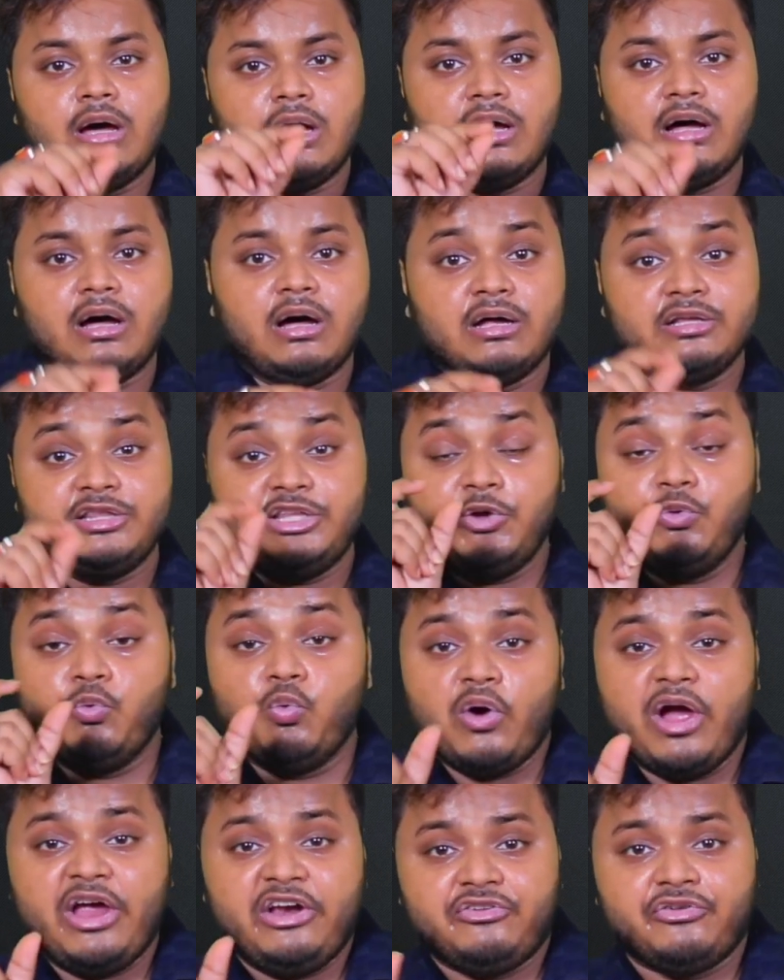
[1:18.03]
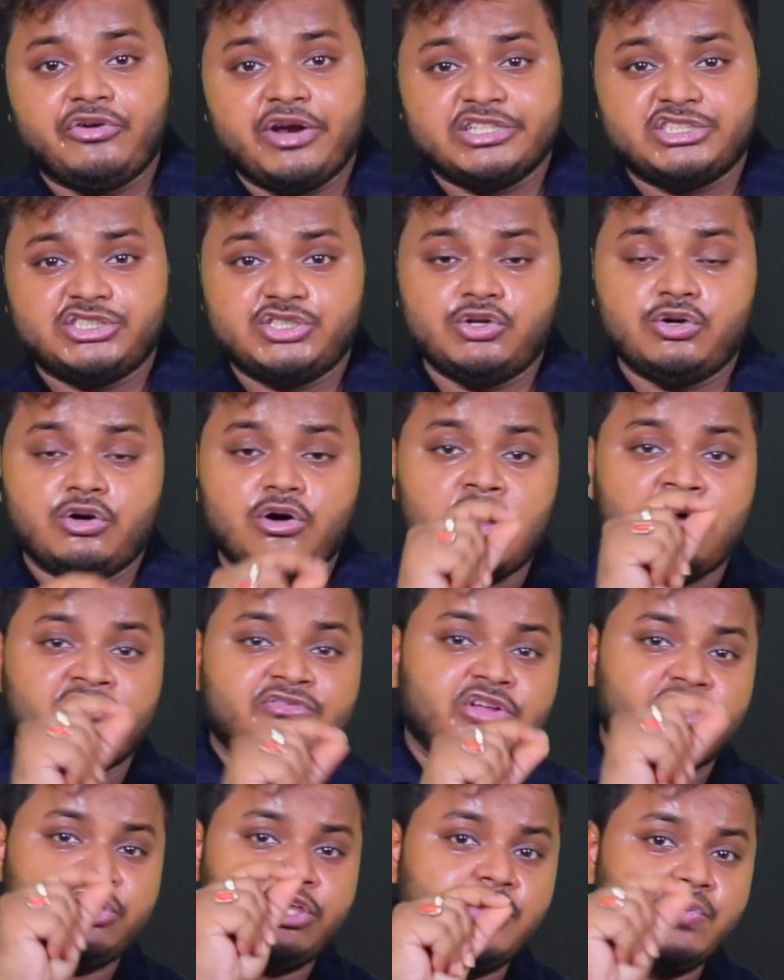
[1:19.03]
the weight ratio
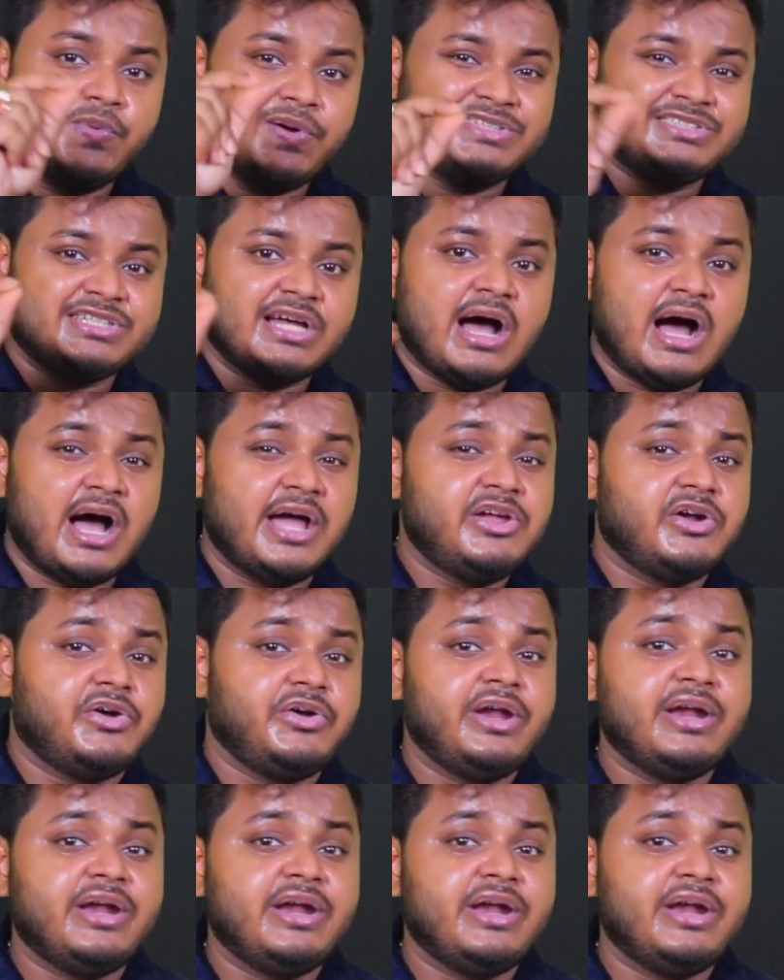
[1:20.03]
of the keywords are higher.